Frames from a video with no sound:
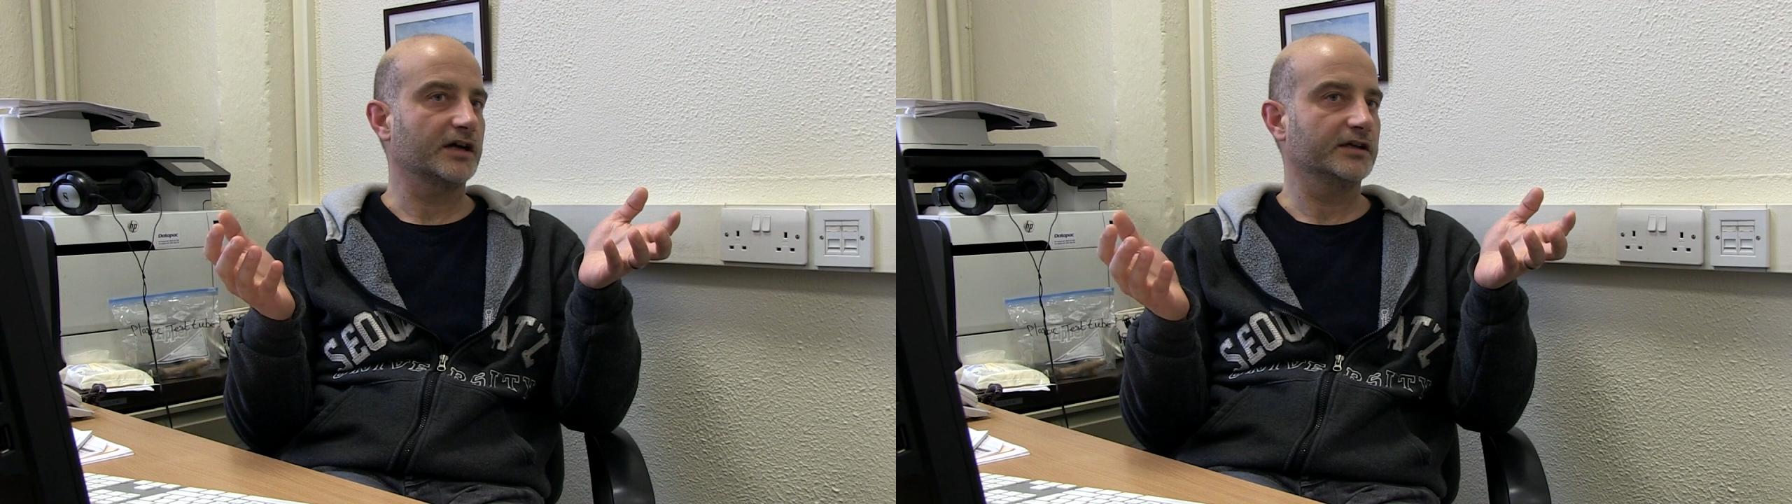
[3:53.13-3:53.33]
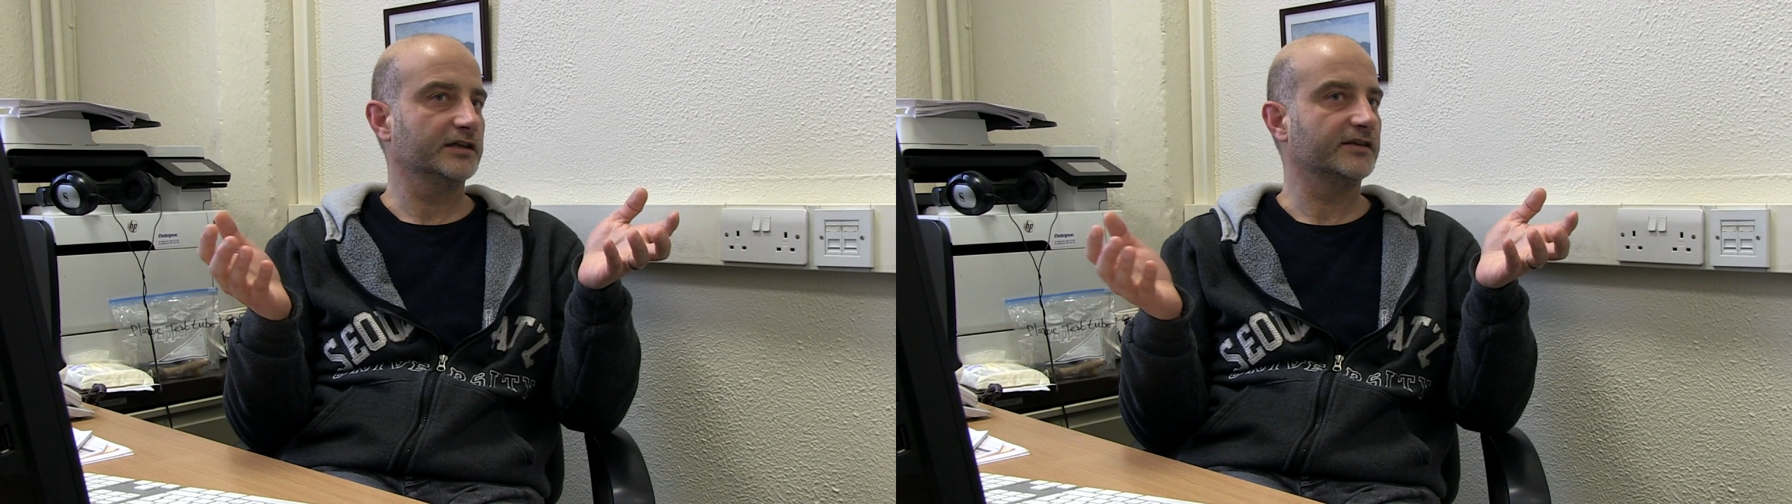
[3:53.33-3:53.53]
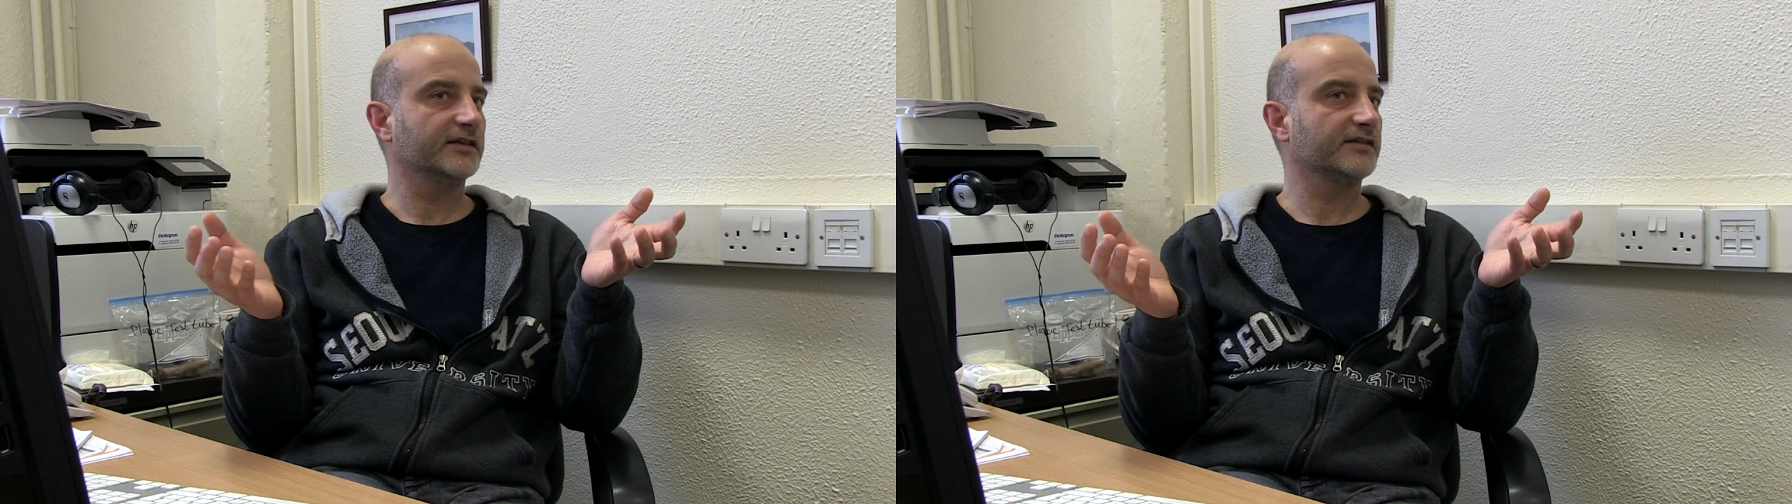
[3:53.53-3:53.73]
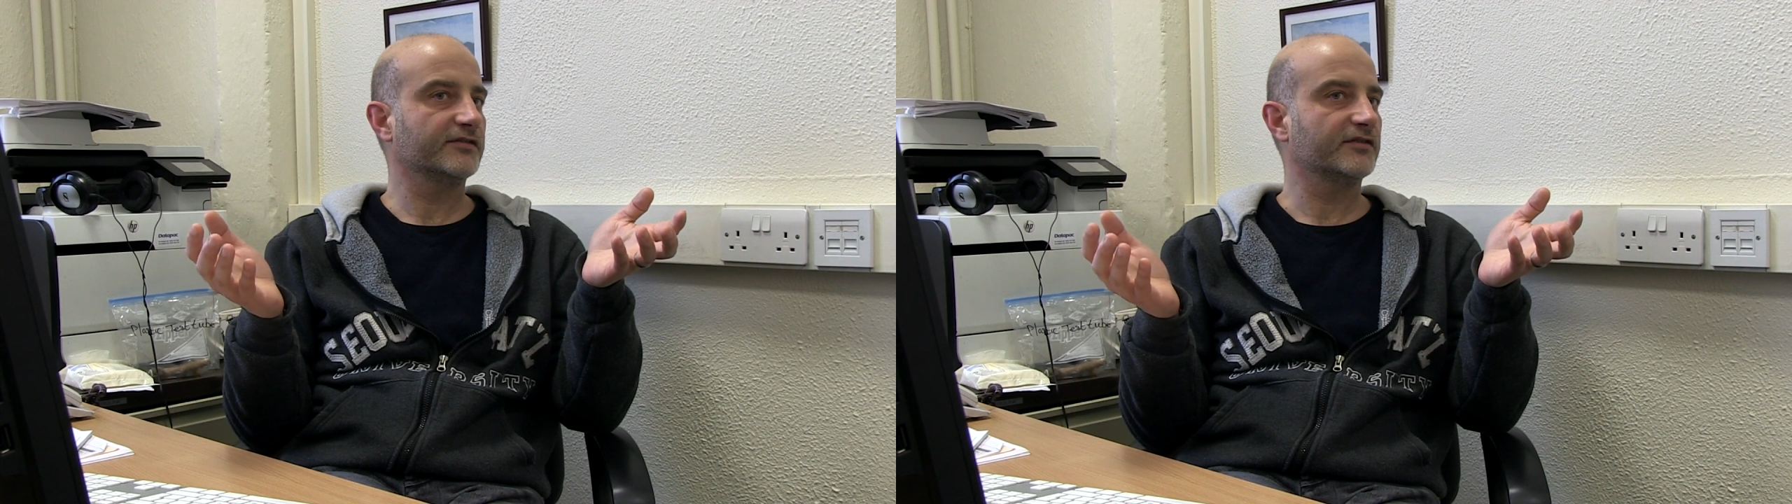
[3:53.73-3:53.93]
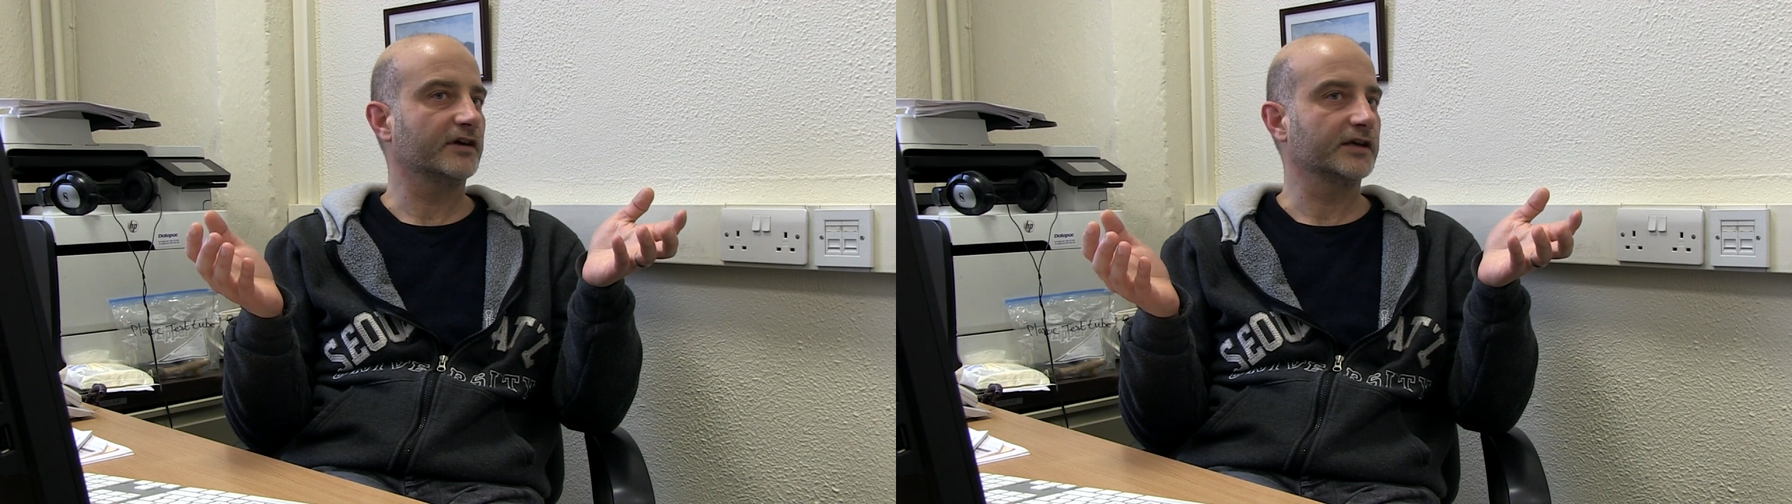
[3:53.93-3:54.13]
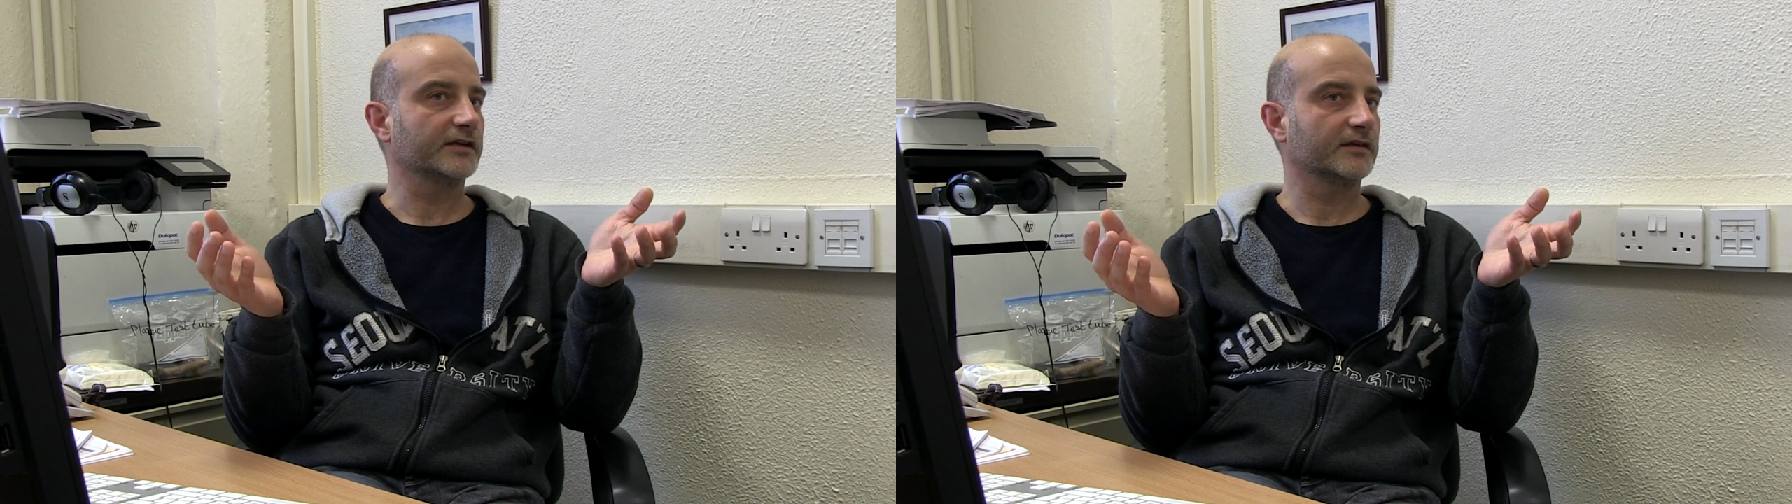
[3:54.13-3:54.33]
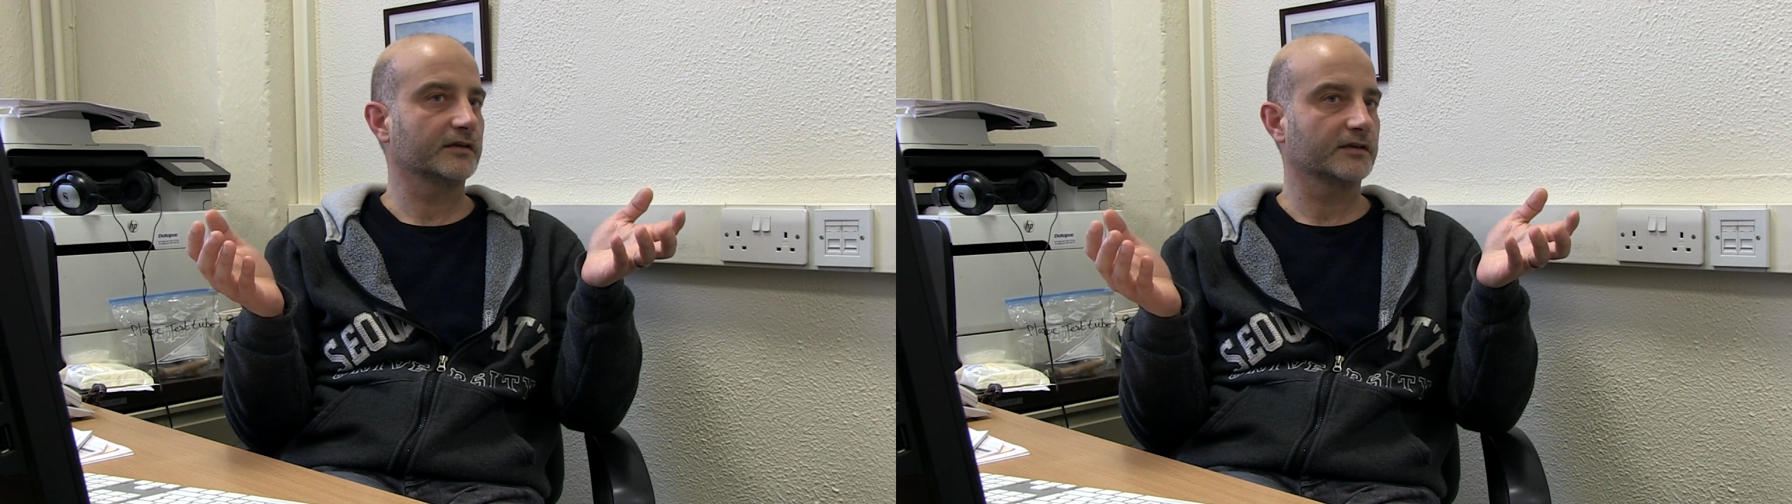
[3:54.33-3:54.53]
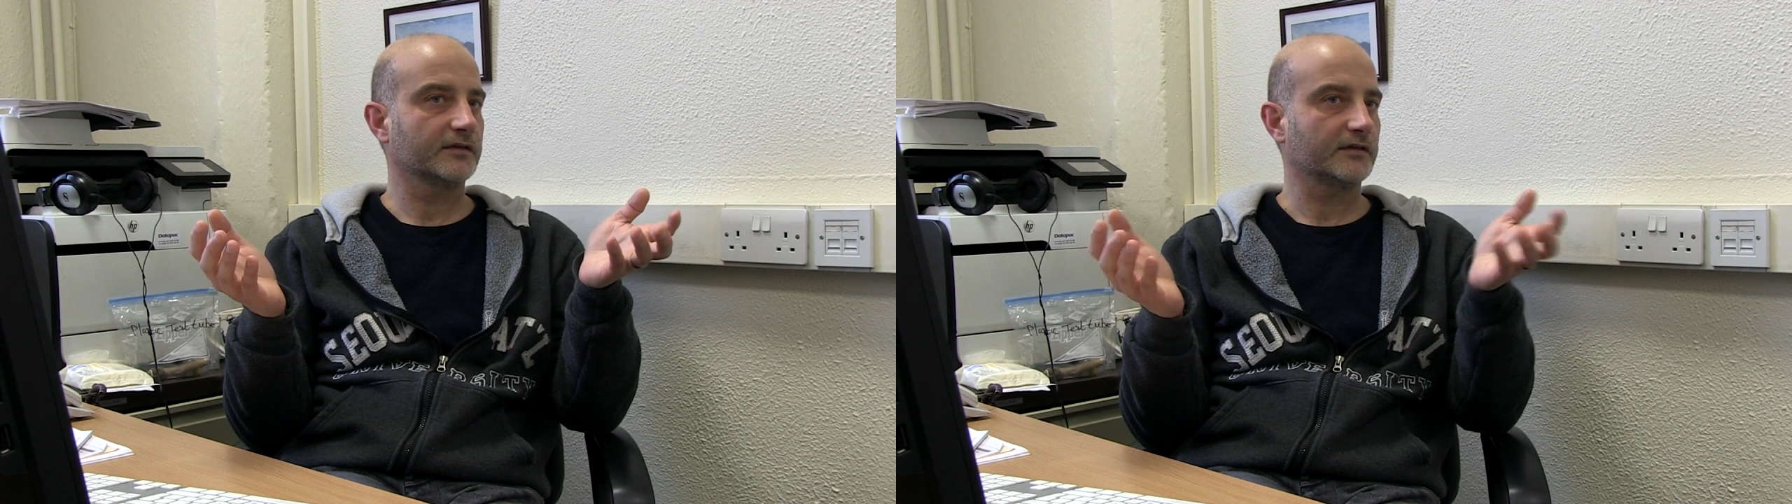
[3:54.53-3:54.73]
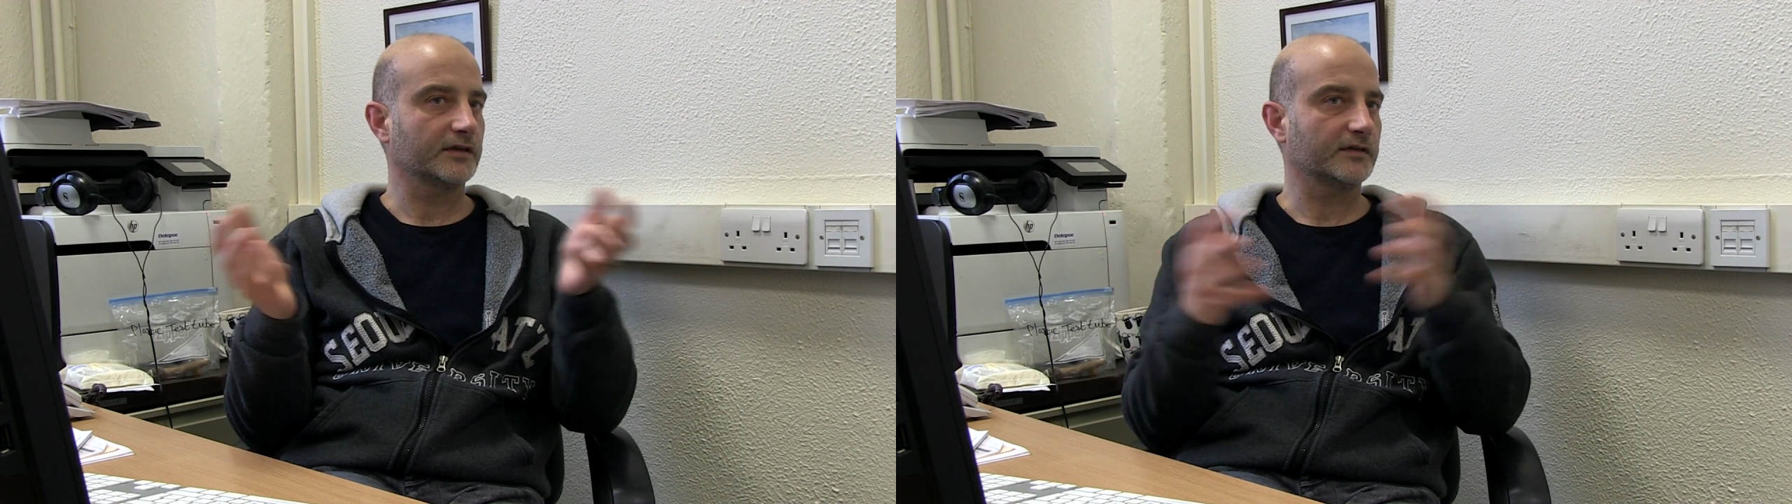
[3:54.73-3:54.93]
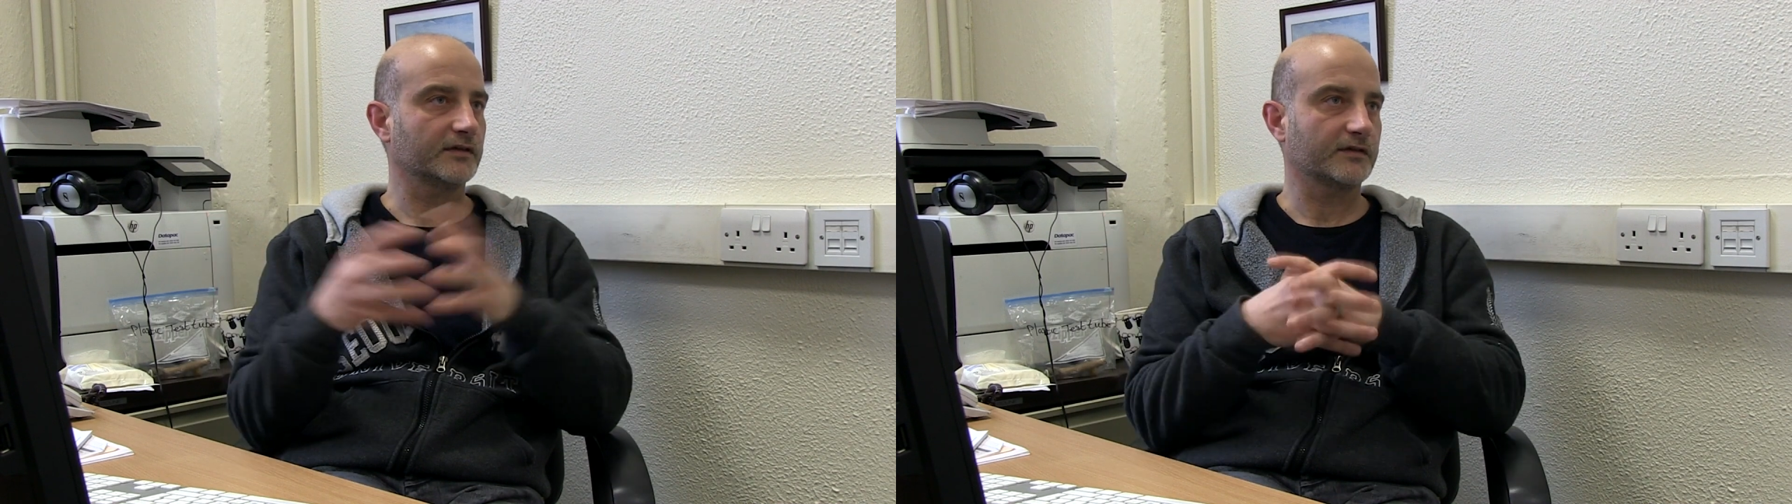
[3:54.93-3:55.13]
intensified
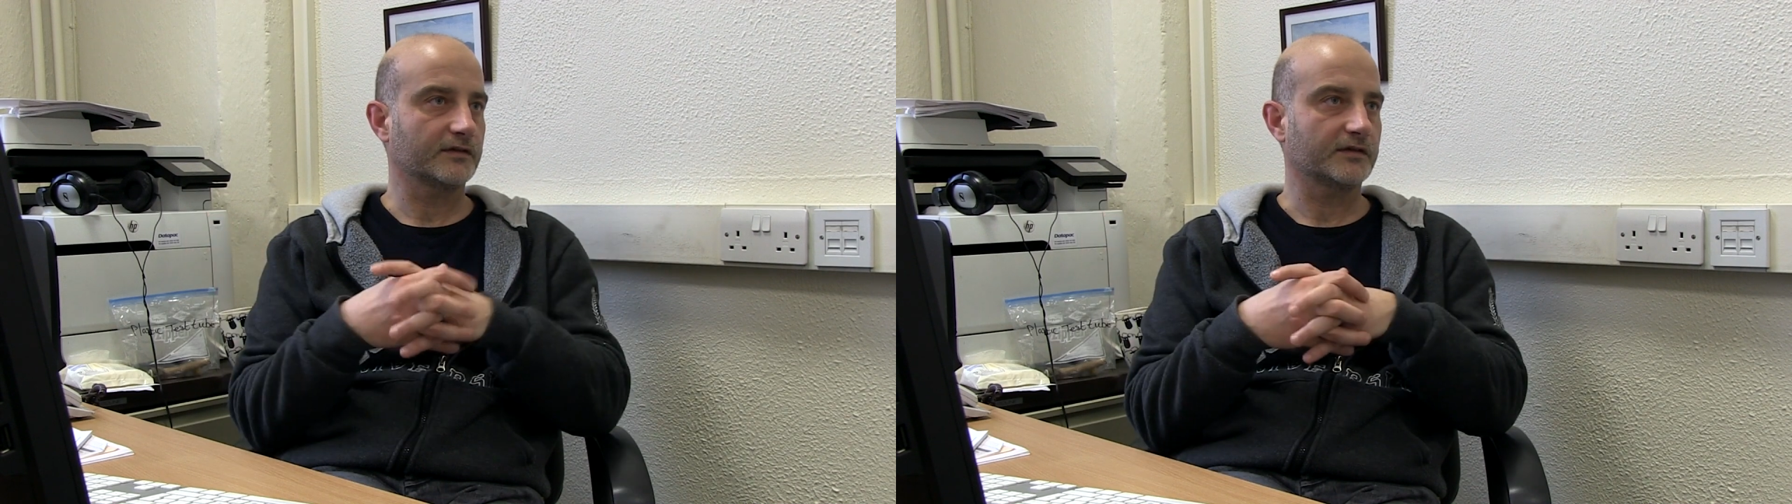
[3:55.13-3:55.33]
since